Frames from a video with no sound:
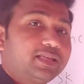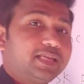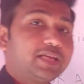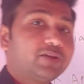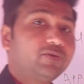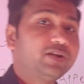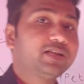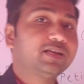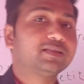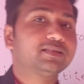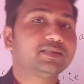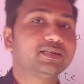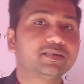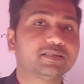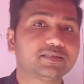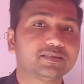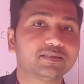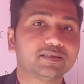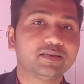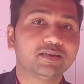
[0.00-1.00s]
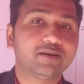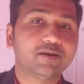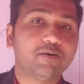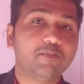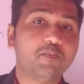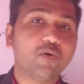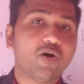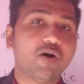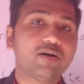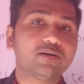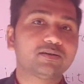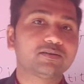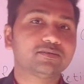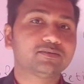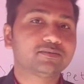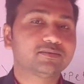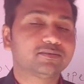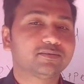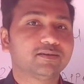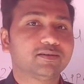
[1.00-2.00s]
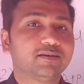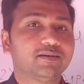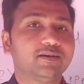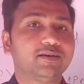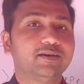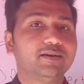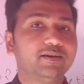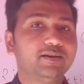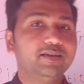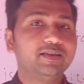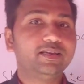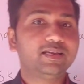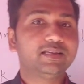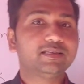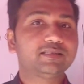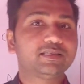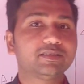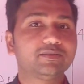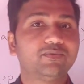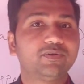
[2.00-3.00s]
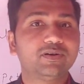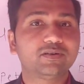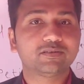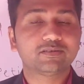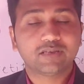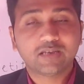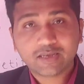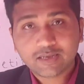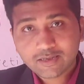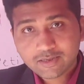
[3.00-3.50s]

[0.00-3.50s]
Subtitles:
the equity assets, bonds, ELSS funds.